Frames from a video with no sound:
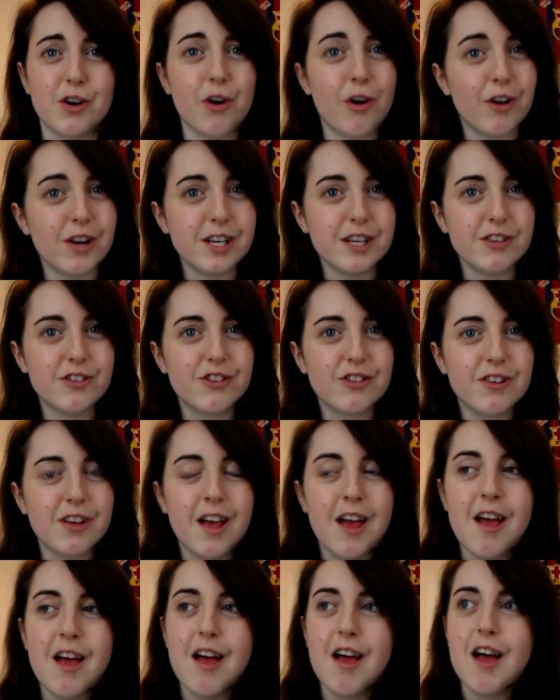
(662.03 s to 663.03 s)
at college.
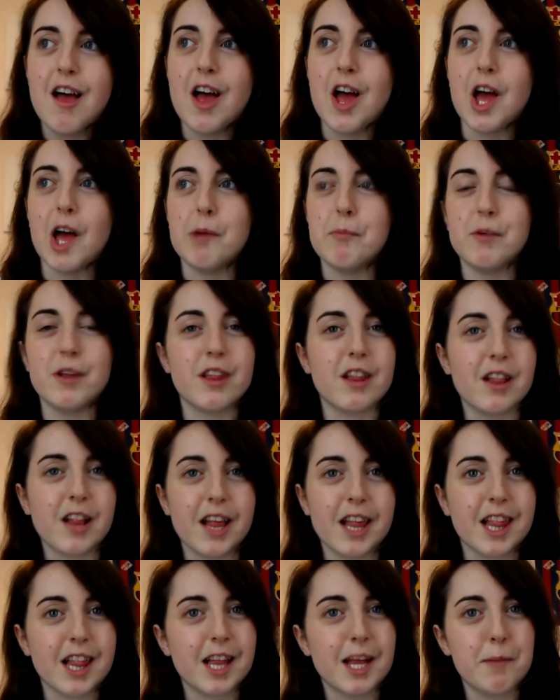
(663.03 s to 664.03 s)
And we used to
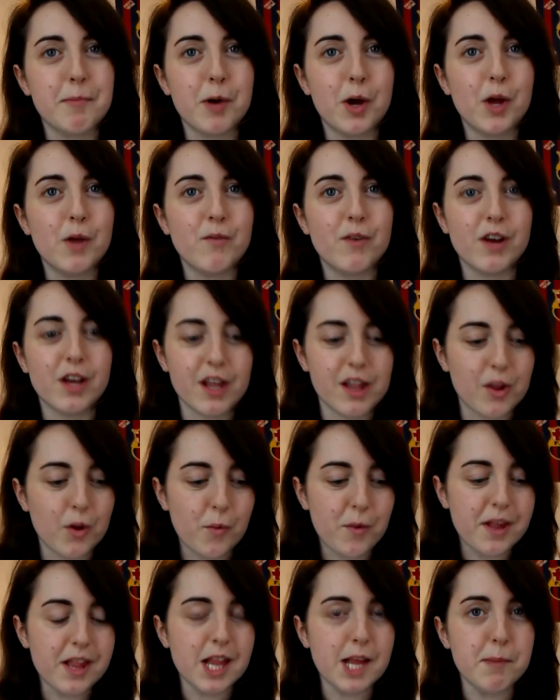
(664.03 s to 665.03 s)
like sleep over. I used to
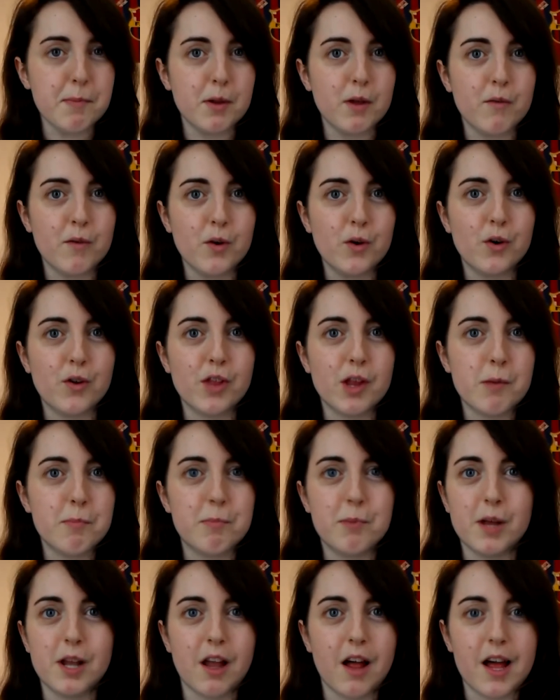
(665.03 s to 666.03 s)
always sleep on the floor, and there'd
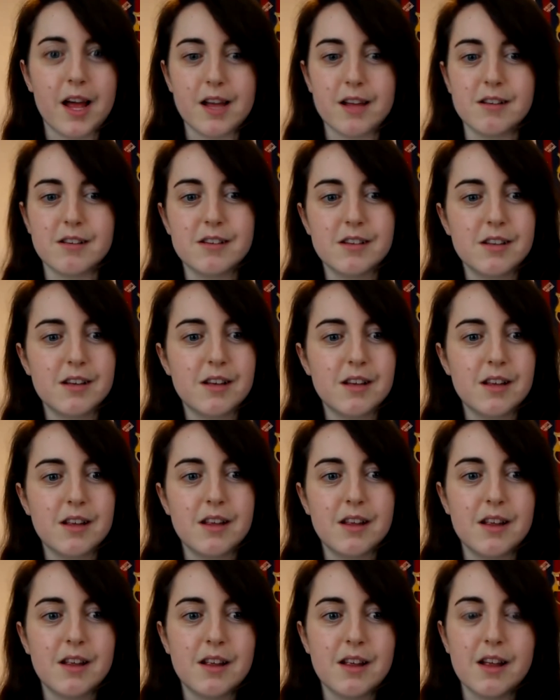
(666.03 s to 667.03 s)
be like,
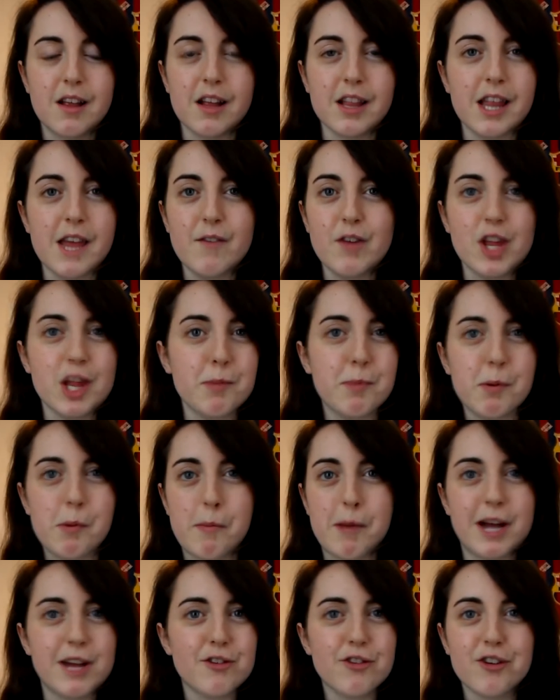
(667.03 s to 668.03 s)
never used to bring my
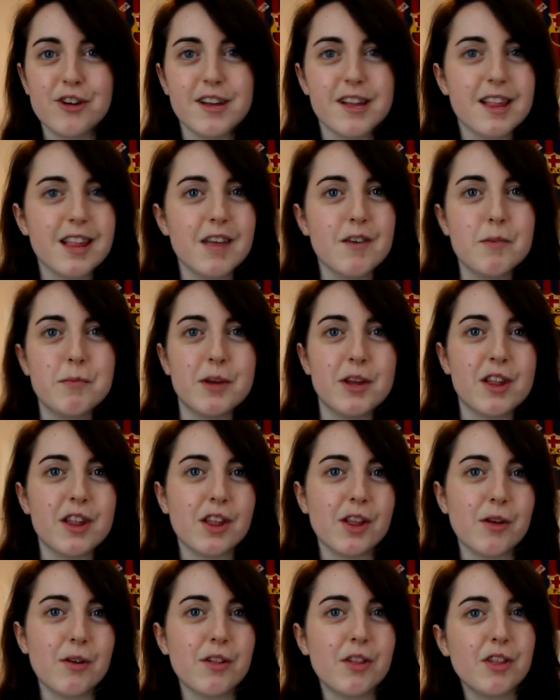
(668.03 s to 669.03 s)
mattress, never used
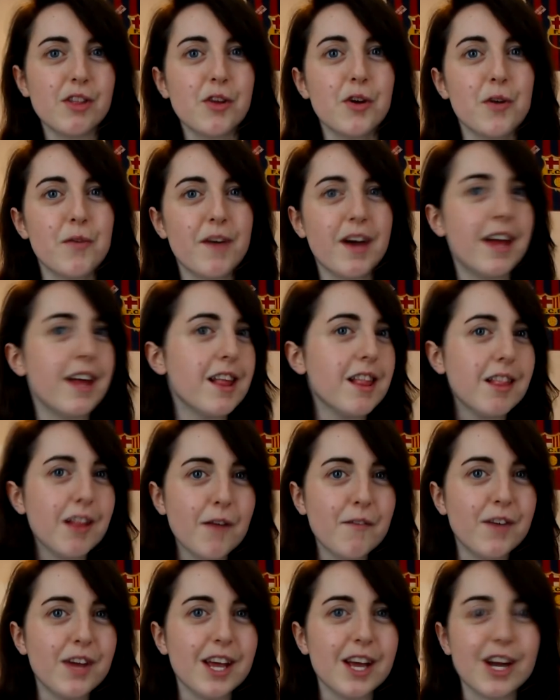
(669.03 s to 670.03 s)
to no duvets,
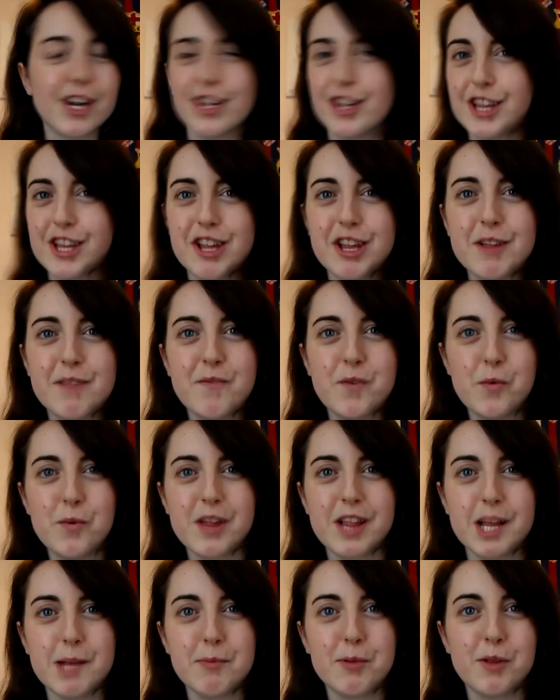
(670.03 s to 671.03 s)
nothing. I used to just fall
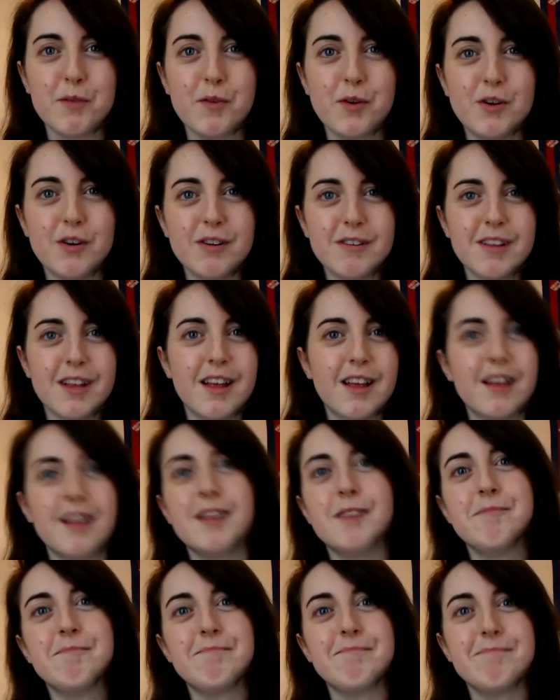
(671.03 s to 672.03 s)
asleep on the floor.
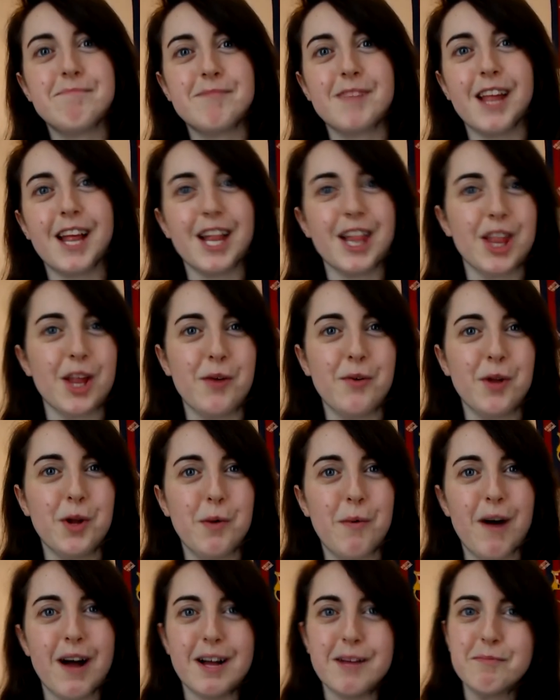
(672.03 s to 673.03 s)
Don't know
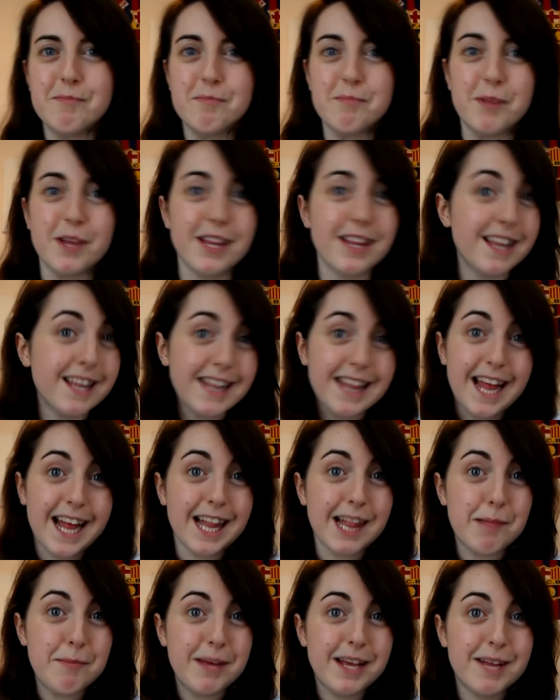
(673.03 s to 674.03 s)
why, but
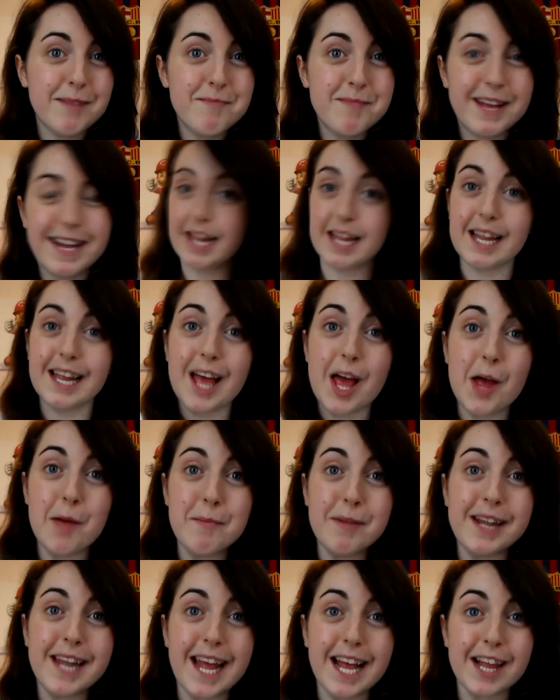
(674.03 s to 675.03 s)
that's me.
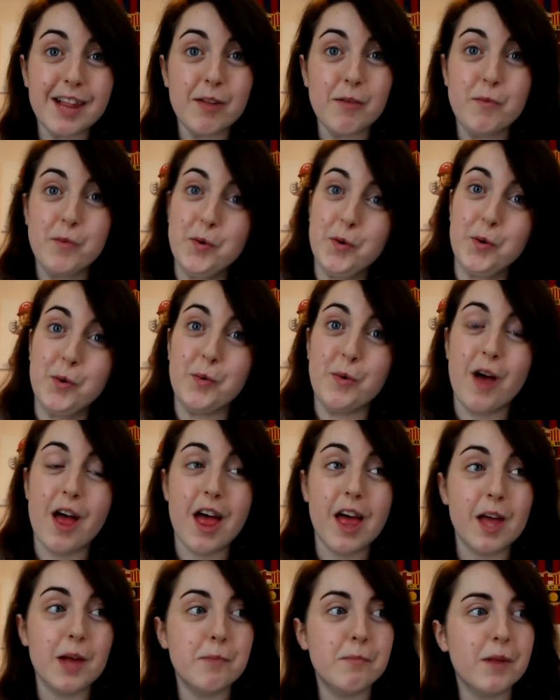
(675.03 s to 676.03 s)
Next of all,
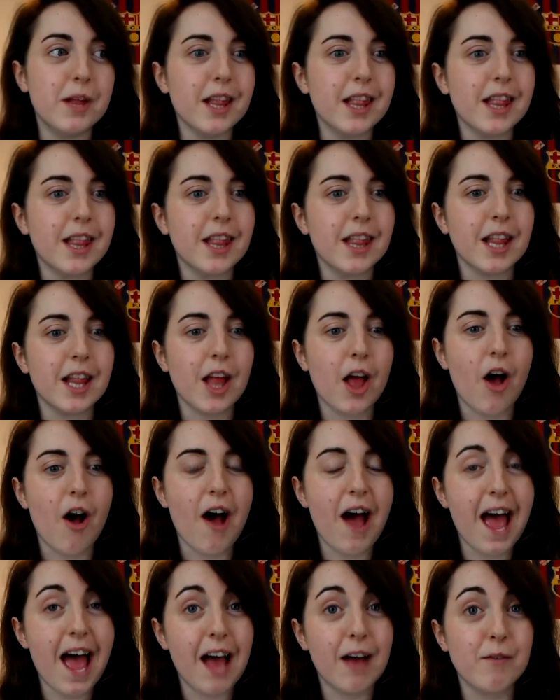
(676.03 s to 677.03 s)
I
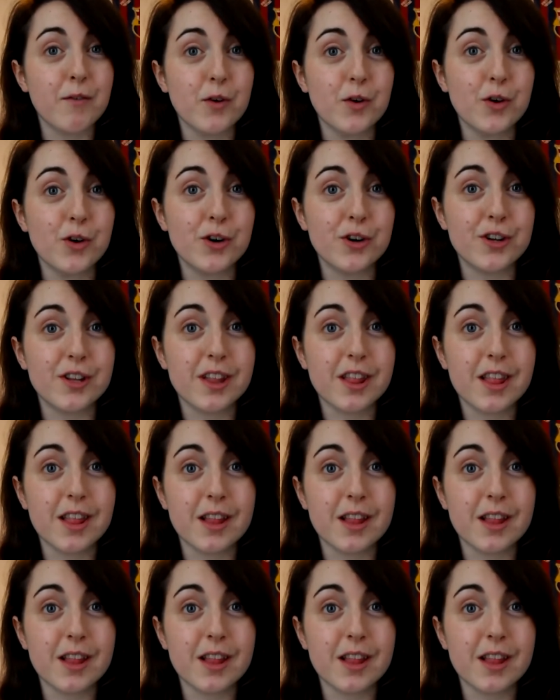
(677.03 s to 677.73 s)
have got